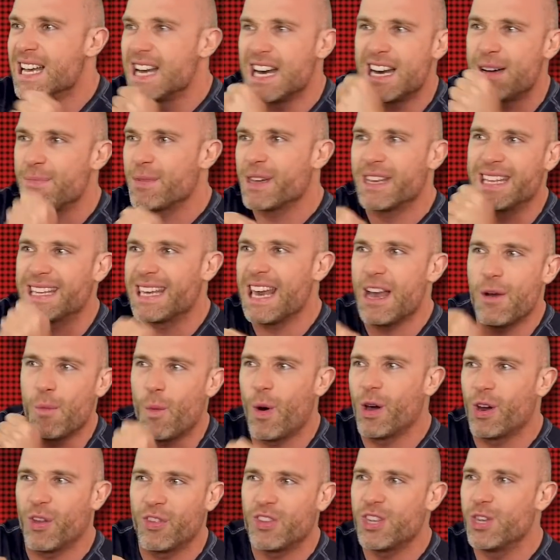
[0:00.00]
I'm going to get
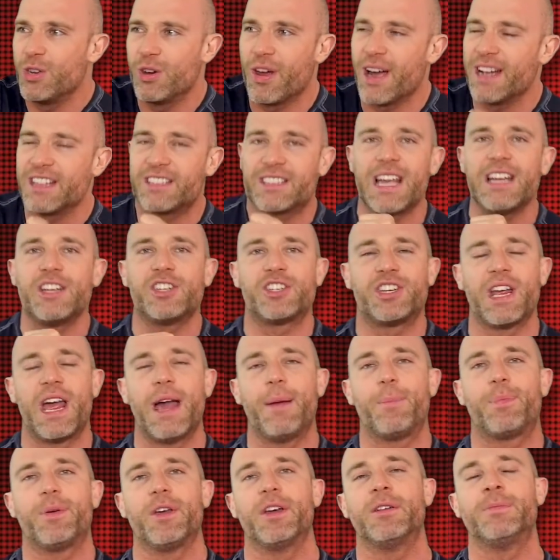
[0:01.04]
one on the United States
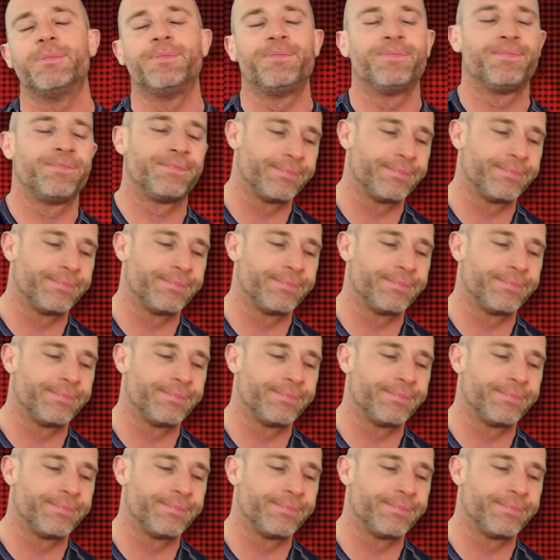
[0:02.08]
champion.